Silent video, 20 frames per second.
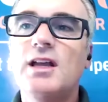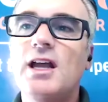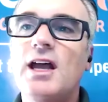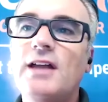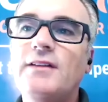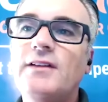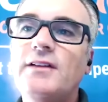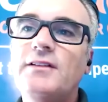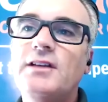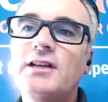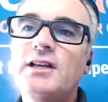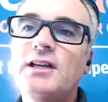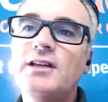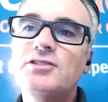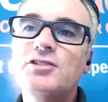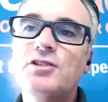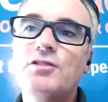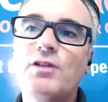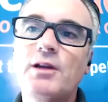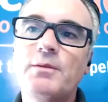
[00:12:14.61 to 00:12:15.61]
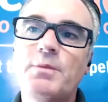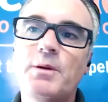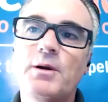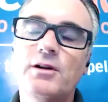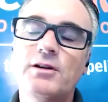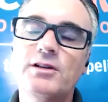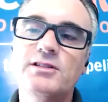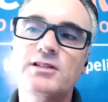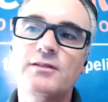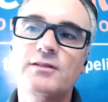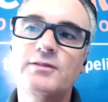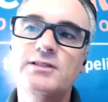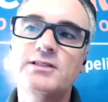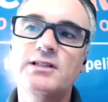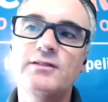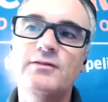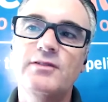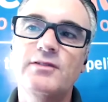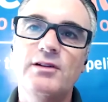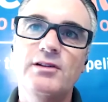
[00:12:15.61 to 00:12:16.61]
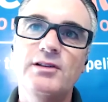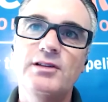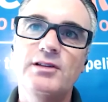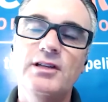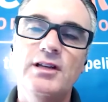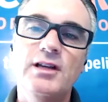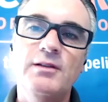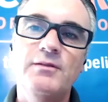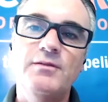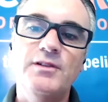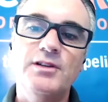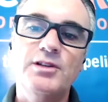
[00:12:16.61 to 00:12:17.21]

And then the integrate part is obviously very uh,